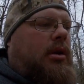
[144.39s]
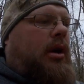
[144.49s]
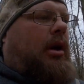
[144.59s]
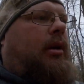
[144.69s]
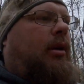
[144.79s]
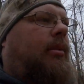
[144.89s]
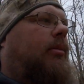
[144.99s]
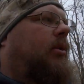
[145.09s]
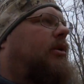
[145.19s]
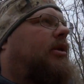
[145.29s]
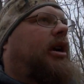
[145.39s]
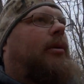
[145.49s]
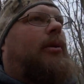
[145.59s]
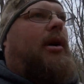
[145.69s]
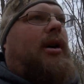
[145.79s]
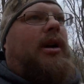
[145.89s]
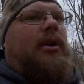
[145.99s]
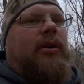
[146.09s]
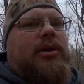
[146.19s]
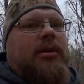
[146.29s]
Uh, we're just kind of walking out
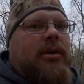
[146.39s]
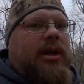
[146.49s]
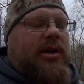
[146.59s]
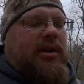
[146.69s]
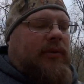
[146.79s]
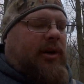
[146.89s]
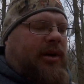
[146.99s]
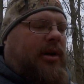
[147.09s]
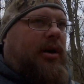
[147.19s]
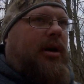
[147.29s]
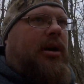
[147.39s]
the general direction he went here.